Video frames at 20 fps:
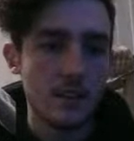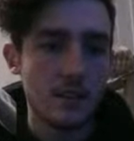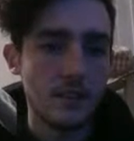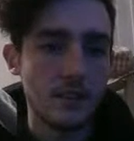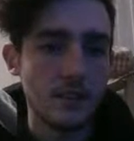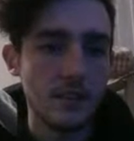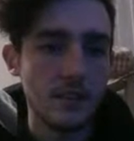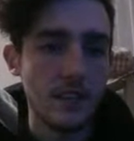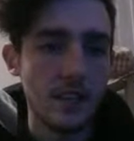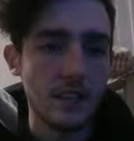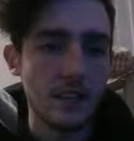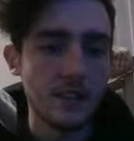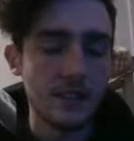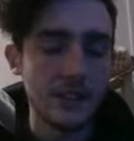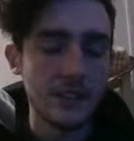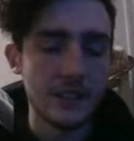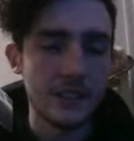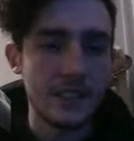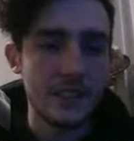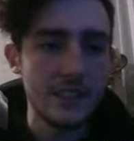Now
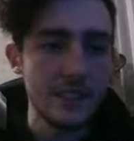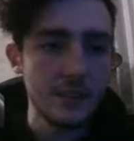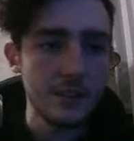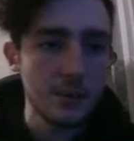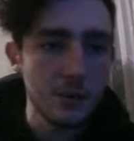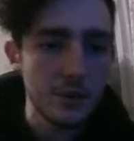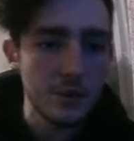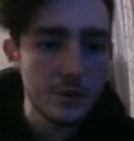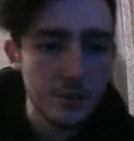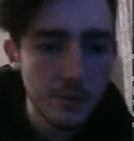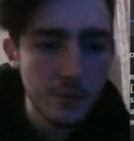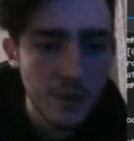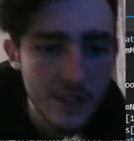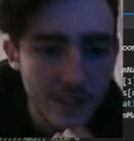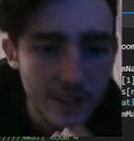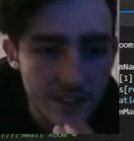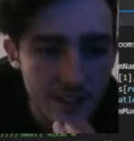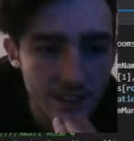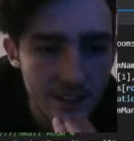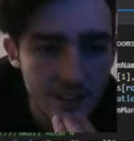in here we would
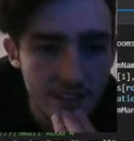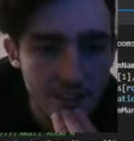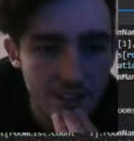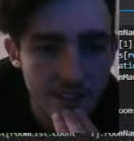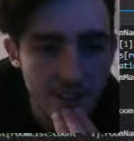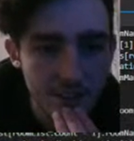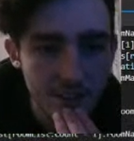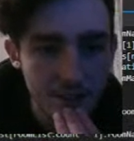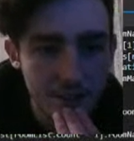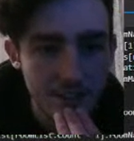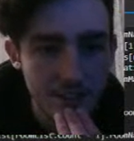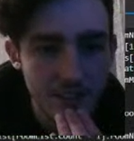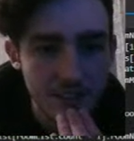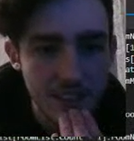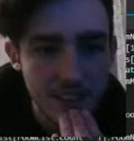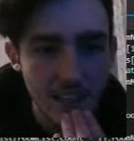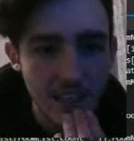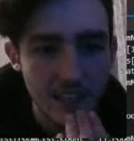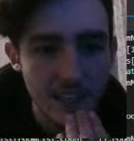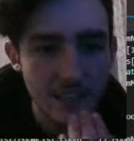want to do it so
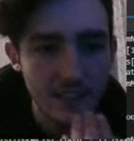that